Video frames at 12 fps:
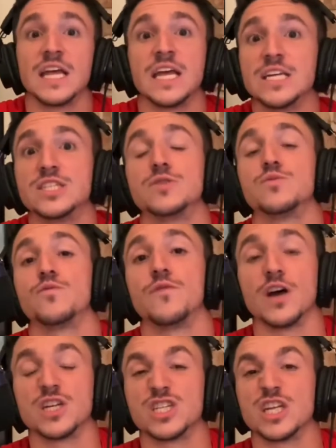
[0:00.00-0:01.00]
he's
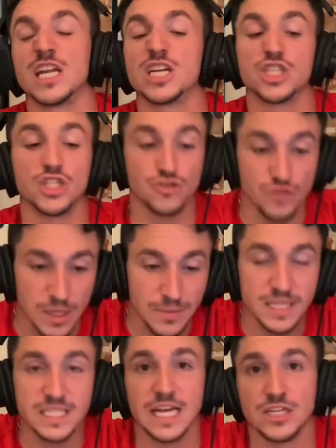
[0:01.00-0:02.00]
an
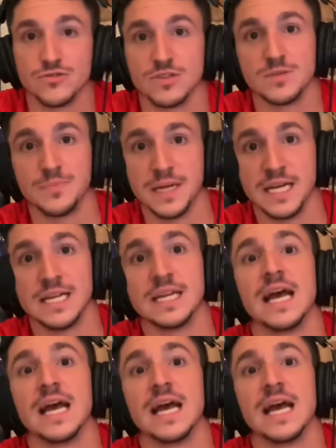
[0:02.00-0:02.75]
extremely dangerous being.